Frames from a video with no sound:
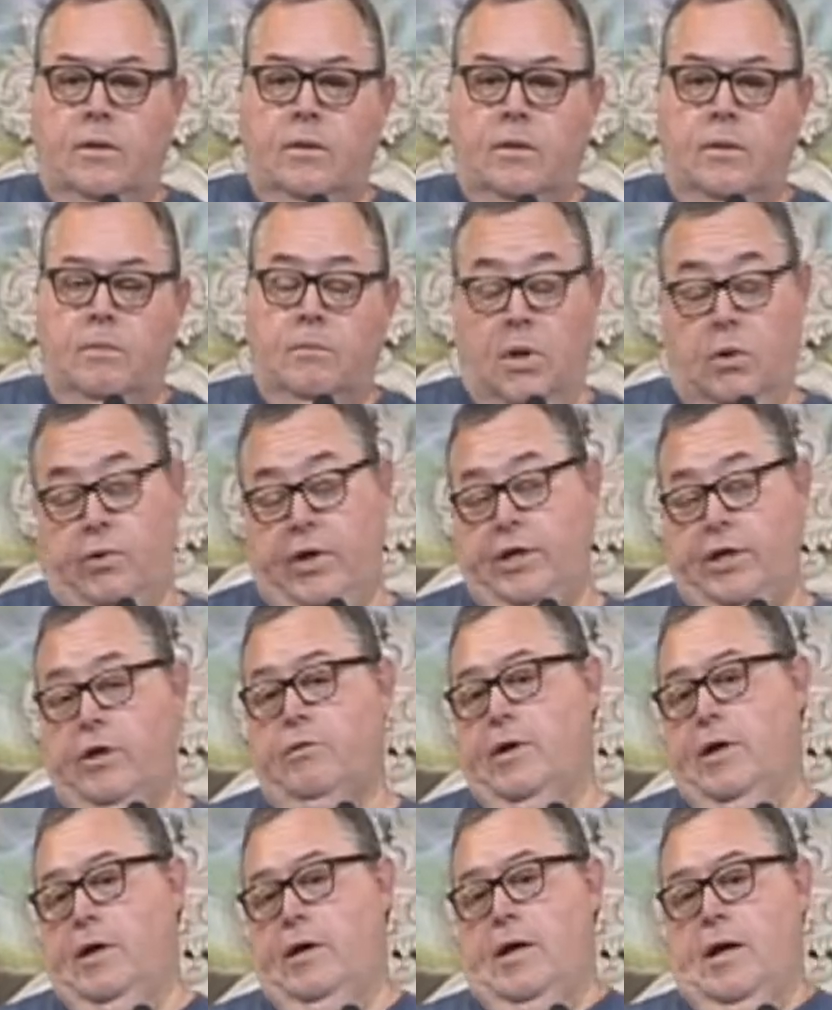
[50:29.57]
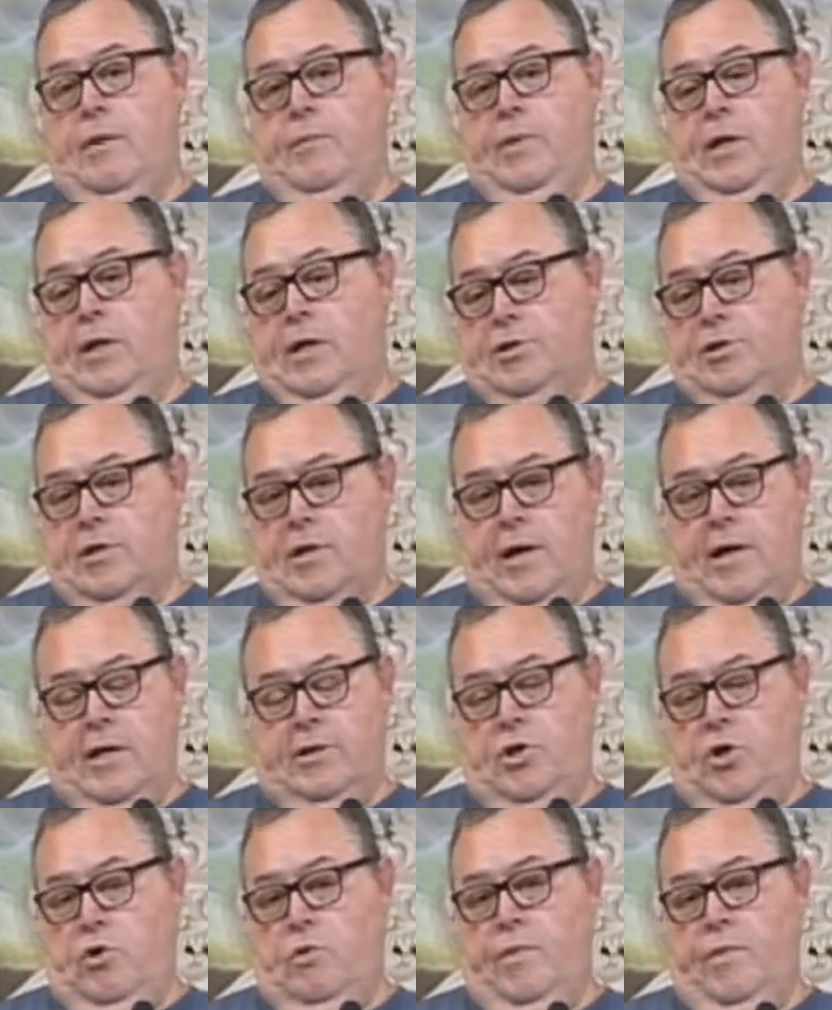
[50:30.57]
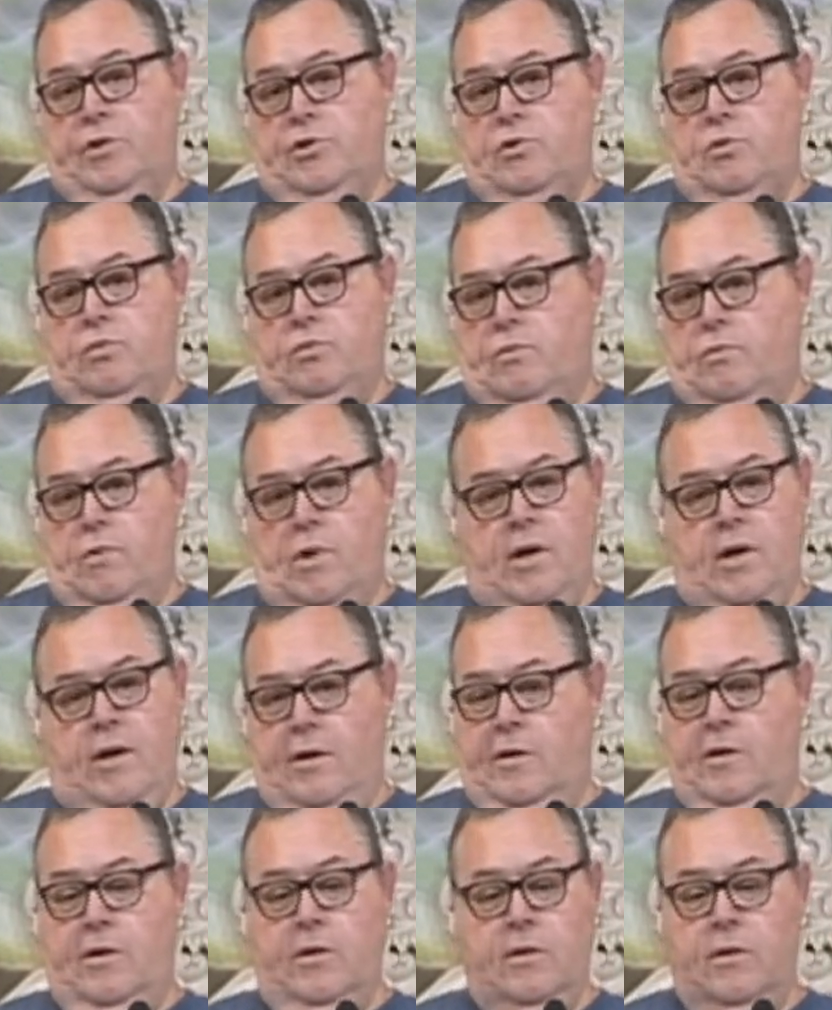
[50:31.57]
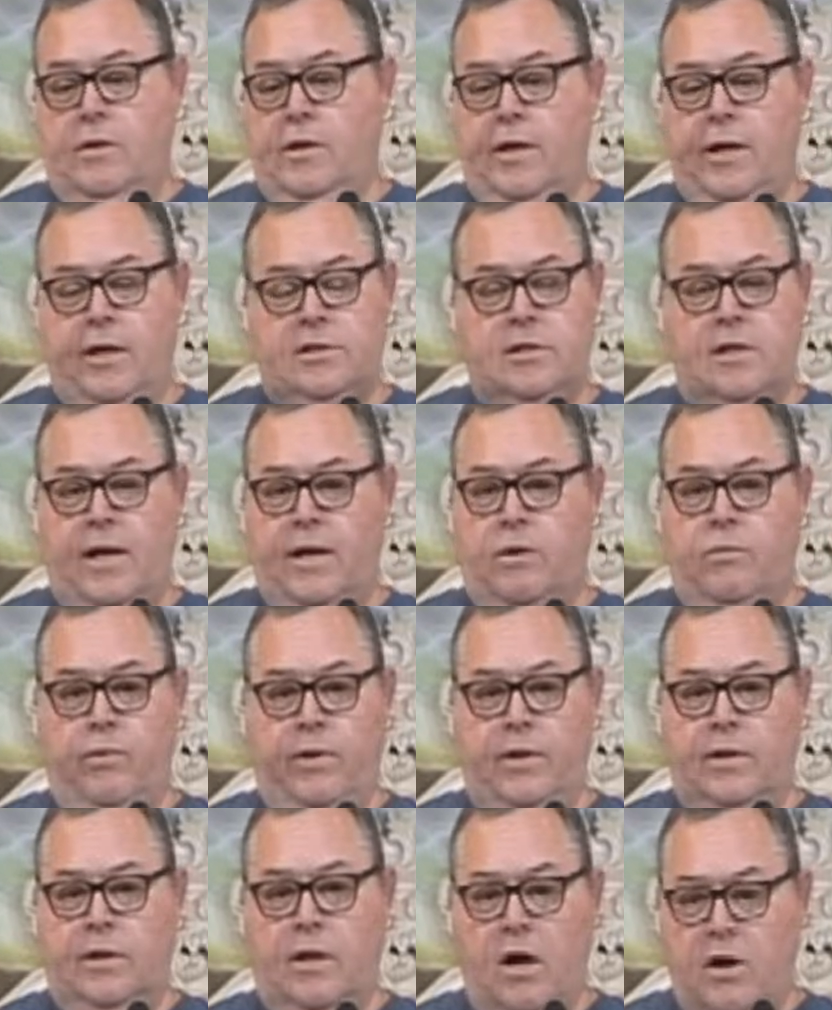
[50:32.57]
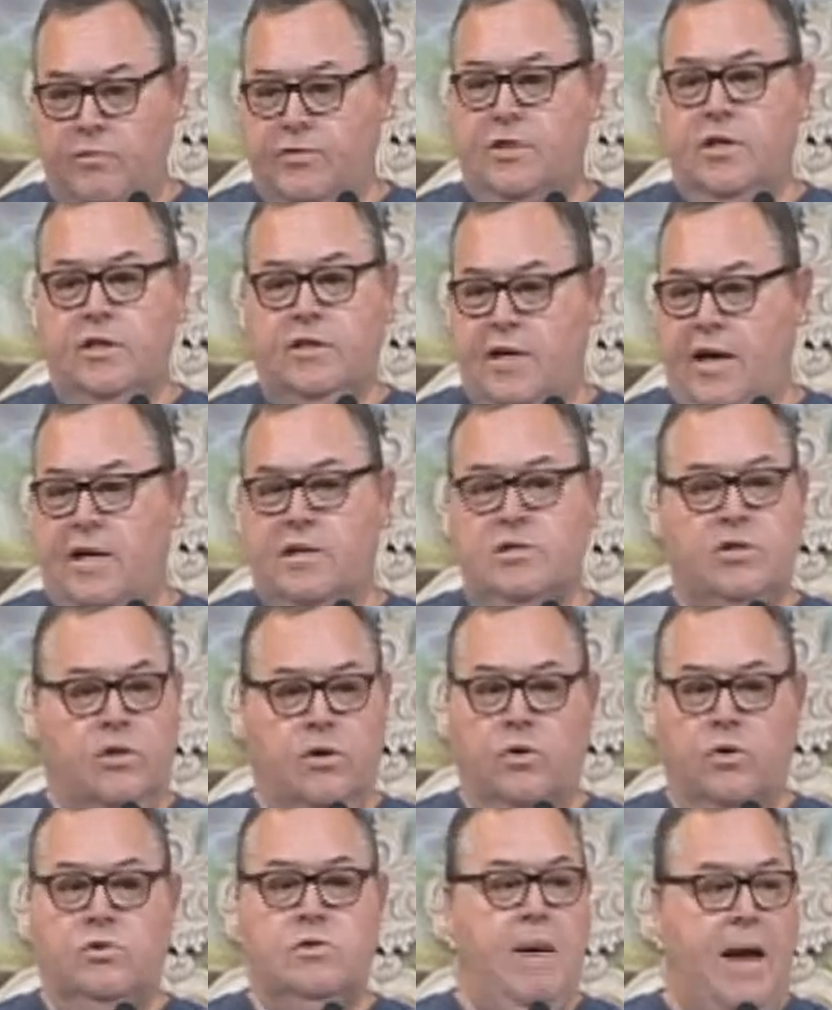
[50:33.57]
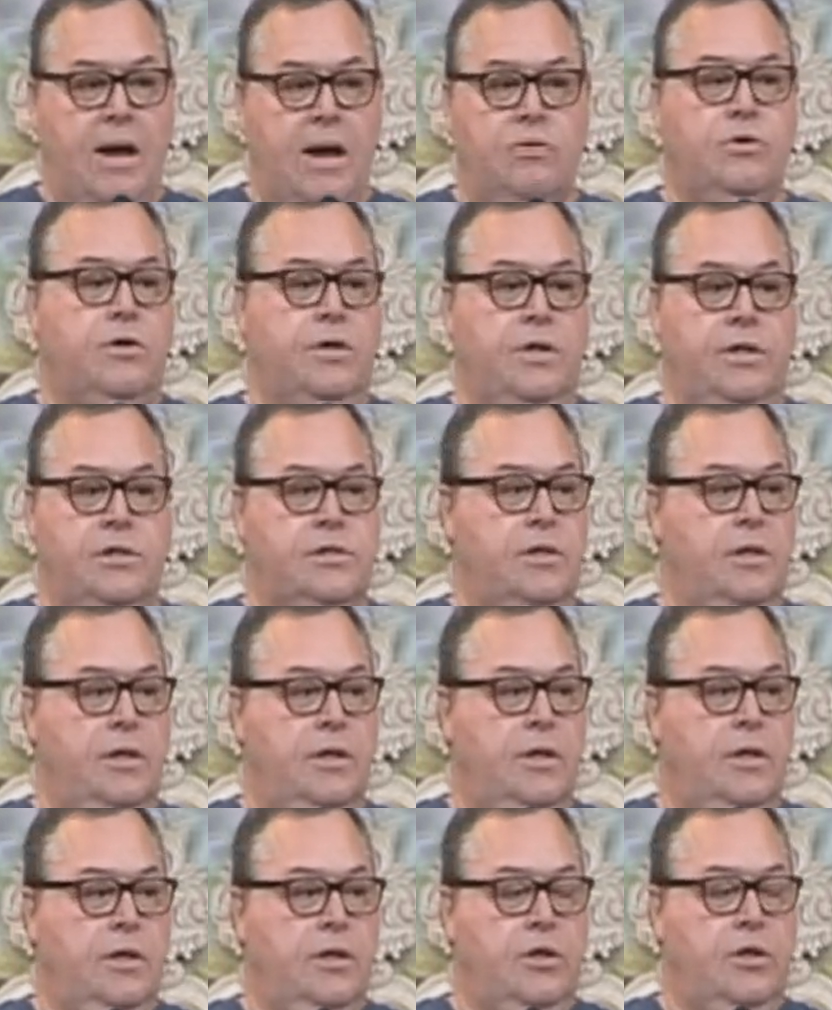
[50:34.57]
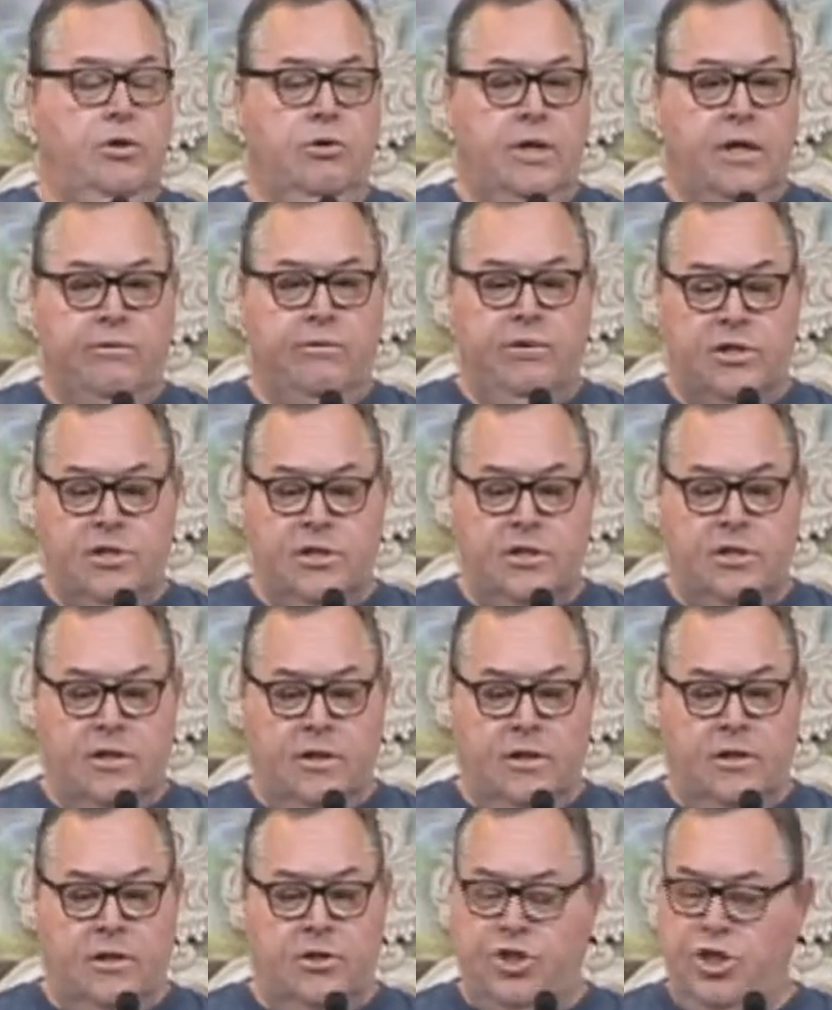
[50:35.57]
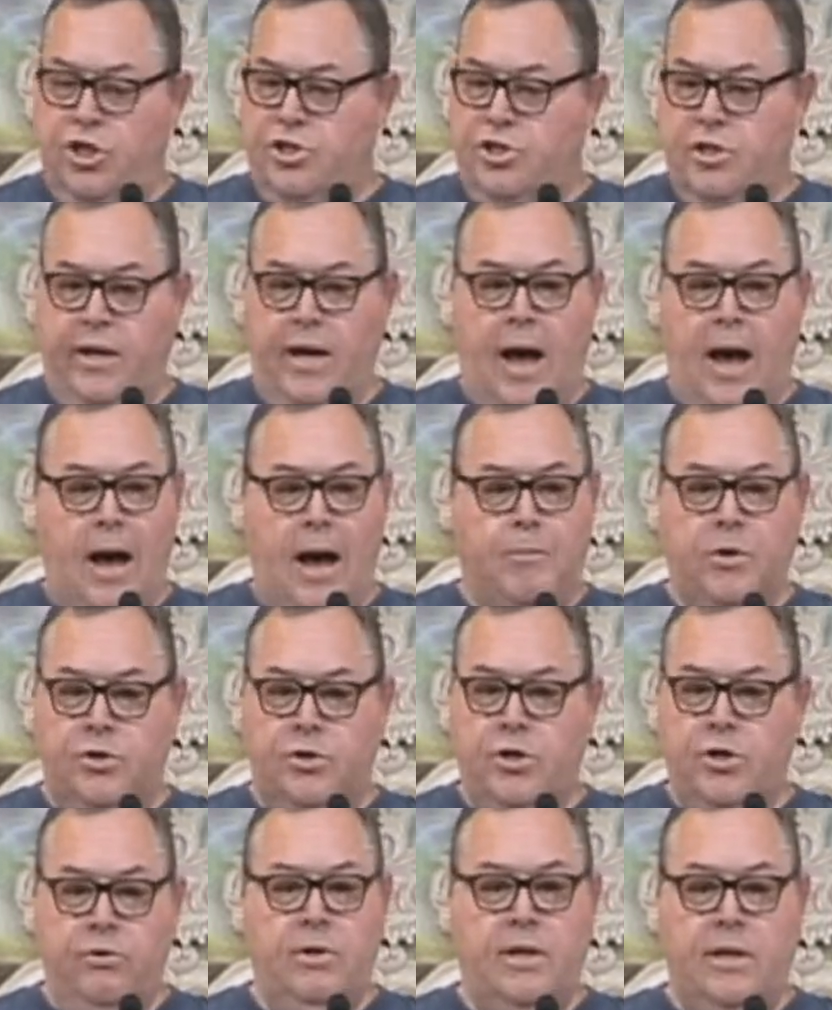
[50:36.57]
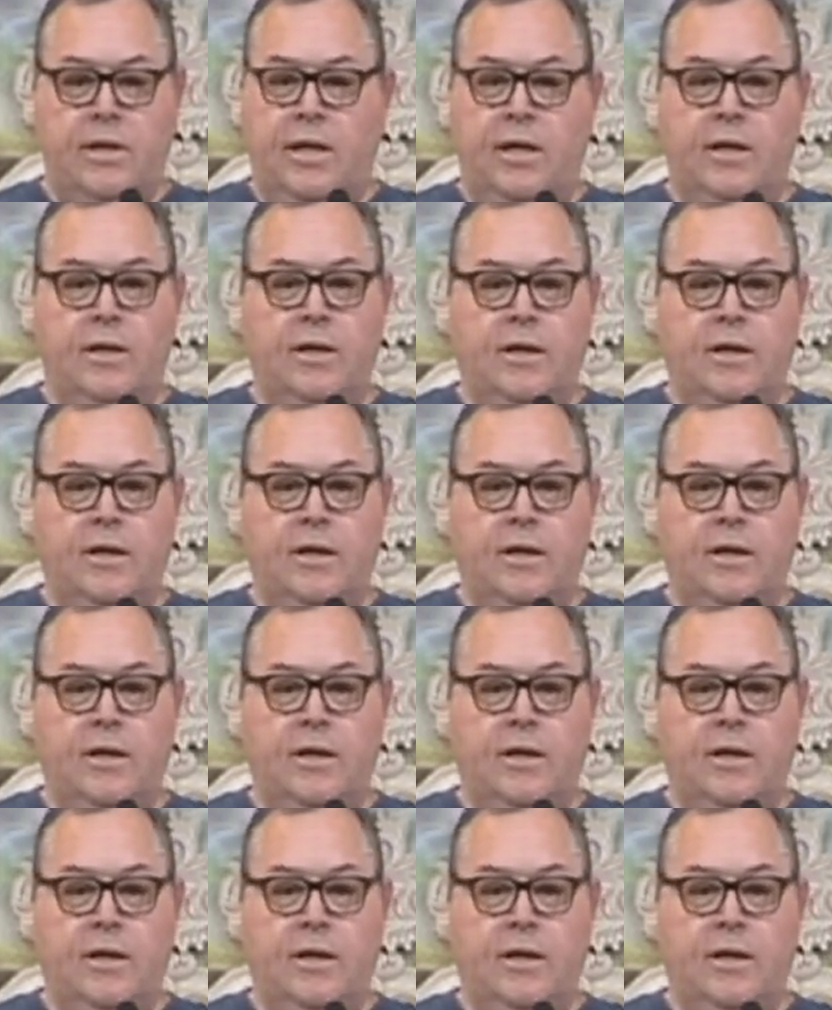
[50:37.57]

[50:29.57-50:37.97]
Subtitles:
But we do it. I mean, as humans, it's like we love to test those boundaries. You give us just the opportunity,